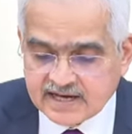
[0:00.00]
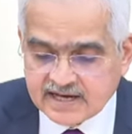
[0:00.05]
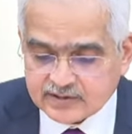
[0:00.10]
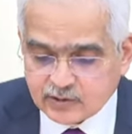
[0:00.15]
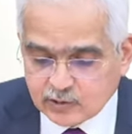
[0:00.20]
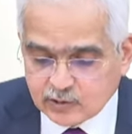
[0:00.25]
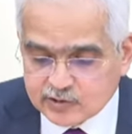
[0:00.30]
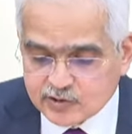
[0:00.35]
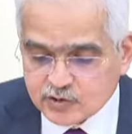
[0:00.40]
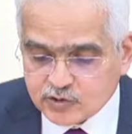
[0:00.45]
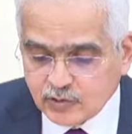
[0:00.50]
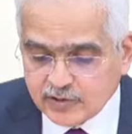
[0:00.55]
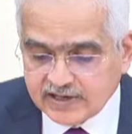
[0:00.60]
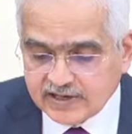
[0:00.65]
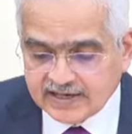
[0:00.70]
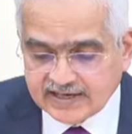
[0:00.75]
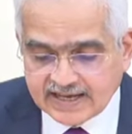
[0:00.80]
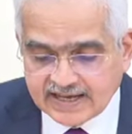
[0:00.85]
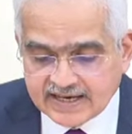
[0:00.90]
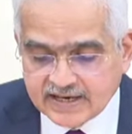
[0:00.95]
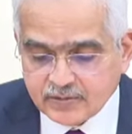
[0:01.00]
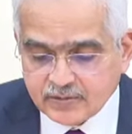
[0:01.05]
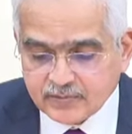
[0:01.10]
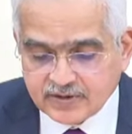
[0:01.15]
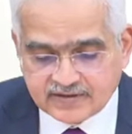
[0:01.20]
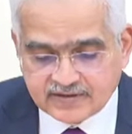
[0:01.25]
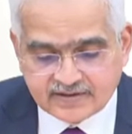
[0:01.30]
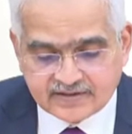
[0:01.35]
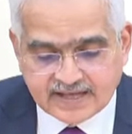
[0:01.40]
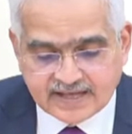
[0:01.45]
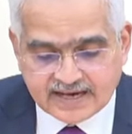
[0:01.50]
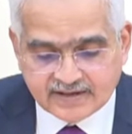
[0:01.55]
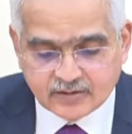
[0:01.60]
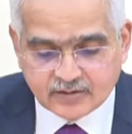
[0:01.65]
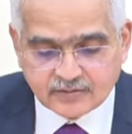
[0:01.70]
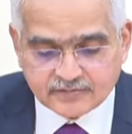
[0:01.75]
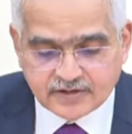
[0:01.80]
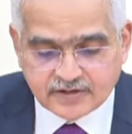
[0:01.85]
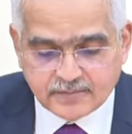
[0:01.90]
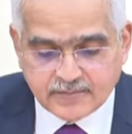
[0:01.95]
are also in line with
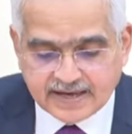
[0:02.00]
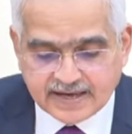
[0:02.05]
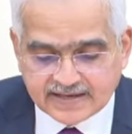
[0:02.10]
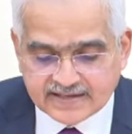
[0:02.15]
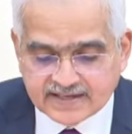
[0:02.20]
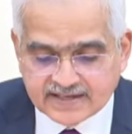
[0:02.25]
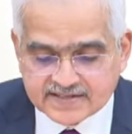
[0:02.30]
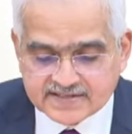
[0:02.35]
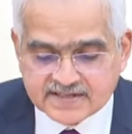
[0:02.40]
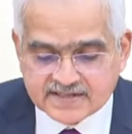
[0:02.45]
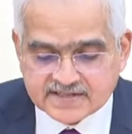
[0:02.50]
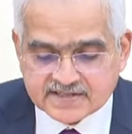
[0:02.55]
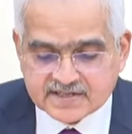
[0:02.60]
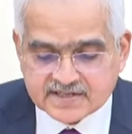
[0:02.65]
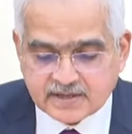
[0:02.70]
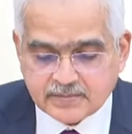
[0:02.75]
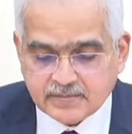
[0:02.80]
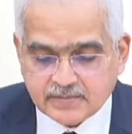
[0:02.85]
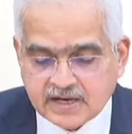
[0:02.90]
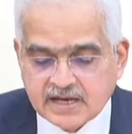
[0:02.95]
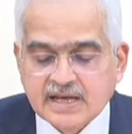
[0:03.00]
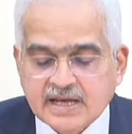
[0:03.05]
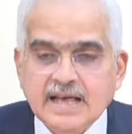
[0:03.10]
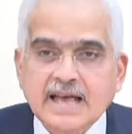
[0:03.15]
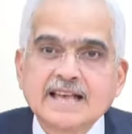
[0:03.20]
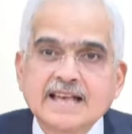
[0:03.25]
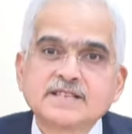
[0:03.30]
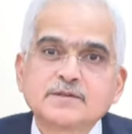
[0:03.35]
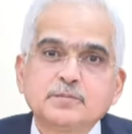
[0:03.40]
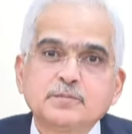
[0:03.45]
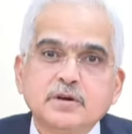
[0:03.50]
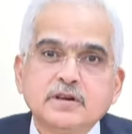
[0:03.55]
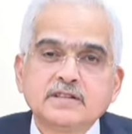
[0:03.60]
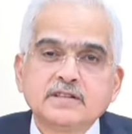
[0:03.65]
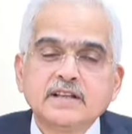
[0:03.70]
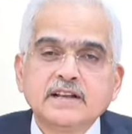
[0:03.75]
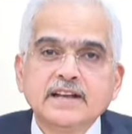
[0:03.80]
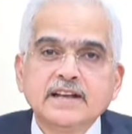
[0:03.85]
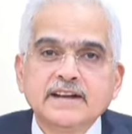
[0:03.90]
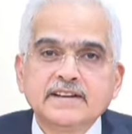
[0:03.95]
that of the banking system as per
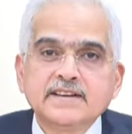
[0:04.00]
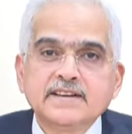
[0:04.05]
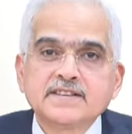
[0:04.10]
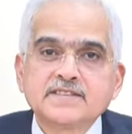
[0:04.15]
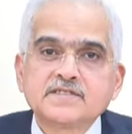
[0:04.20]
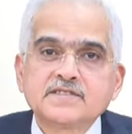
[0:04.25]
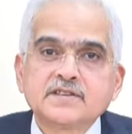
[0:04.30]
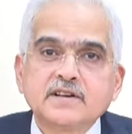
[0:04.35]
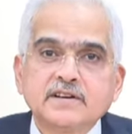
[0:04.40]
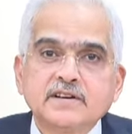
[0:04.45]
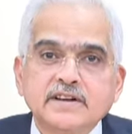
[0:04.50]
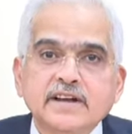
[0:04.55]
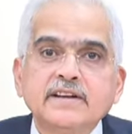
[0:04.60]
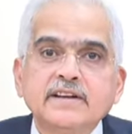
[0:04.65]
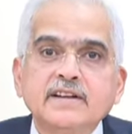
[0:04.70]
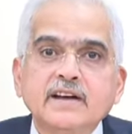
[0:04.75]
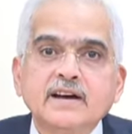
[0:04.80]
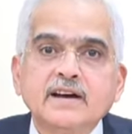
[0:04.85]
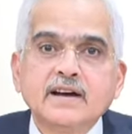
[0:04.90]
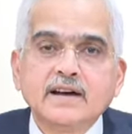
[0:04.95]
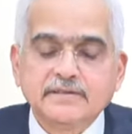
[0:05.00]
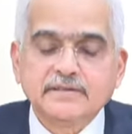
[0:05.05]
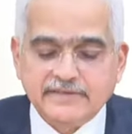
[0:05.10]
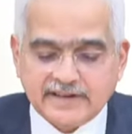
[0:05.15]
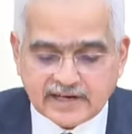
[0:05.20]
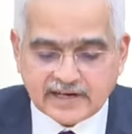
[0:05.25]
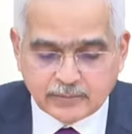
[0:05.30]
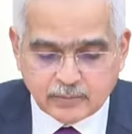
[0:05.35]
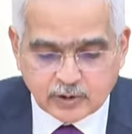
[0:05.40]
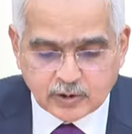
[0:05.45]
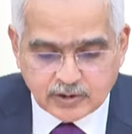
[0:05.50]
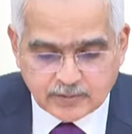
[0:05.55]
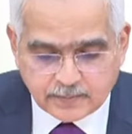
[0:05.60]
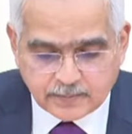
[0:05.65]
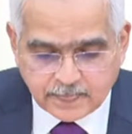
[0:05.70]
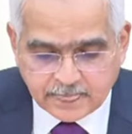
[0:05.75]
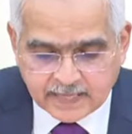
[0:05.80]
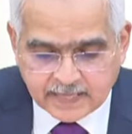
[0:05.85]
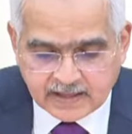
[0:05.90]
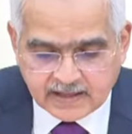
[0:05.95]
the latest data available.
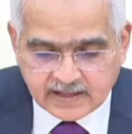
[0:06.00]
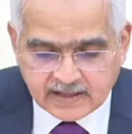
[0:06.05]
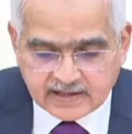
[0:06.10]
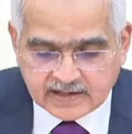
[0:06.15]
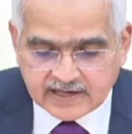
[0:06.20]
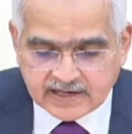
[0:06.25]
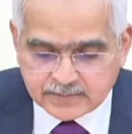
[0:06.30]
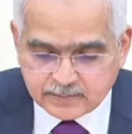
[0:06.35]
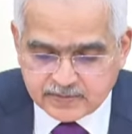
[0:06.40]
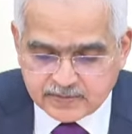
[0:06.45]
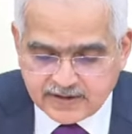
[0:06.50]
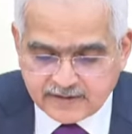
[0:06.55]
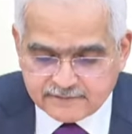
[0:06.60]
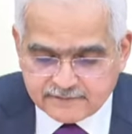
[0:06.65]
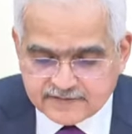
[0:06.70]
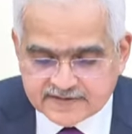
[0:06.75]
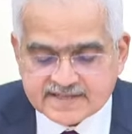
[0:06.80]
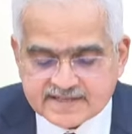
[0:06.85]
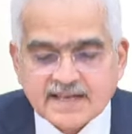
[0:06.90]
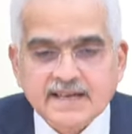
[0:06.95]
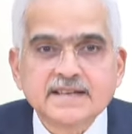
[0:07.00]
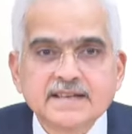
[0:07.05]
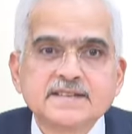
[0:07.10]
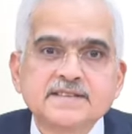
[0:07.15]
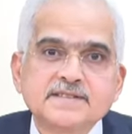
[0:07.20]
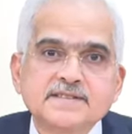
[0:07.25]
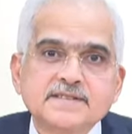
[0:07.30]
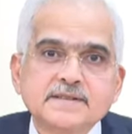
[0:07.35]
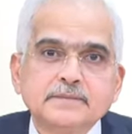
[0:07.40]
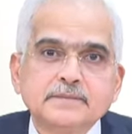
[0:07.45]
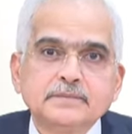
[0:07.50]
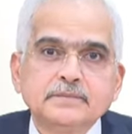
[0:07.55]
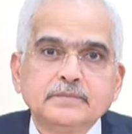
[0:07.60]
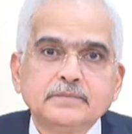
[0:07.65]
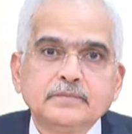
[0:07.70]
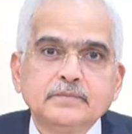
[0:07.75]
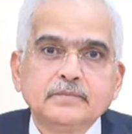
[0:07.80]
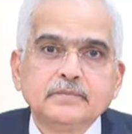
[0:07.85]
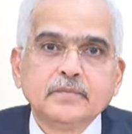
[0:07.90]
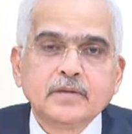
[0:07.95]
Let me emphasize
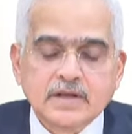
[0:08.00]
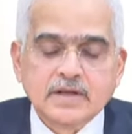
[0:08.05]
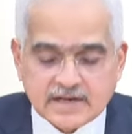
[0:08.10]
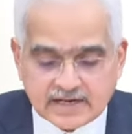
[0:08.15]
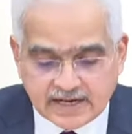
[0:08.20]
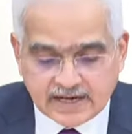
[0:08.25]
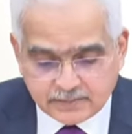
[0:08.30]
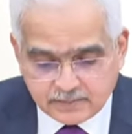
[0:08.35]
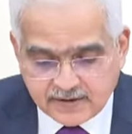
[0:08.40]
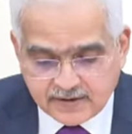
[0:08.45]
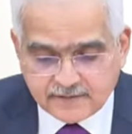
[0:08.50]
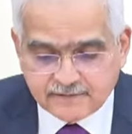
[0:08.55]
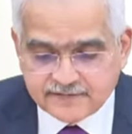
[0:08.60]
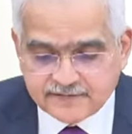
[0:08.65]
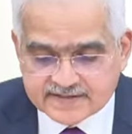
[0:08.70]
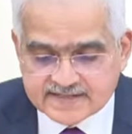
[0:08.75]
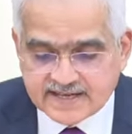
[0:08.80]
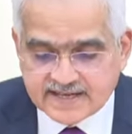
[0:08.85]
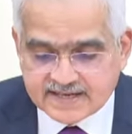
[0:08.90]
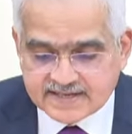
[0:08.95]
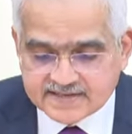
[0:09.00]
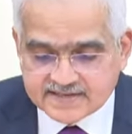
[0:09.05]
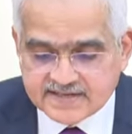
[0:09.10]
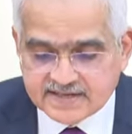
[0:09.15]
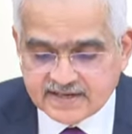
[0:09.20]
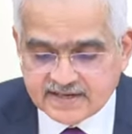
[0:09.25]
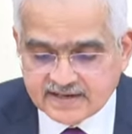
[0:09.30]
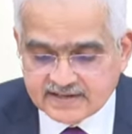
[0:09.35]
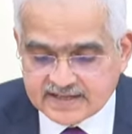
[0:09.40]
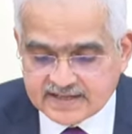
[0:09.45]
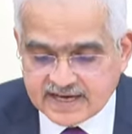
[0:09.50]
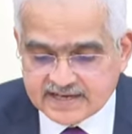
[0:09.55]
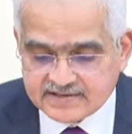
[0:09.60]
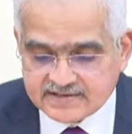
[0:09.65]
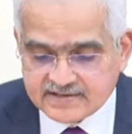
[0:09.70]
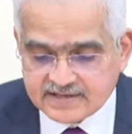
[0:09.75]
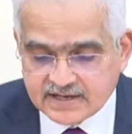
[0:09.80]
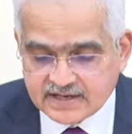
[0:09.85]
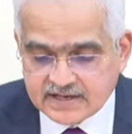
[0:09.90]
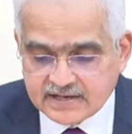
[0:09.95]
here
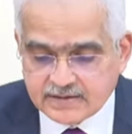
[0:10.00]
that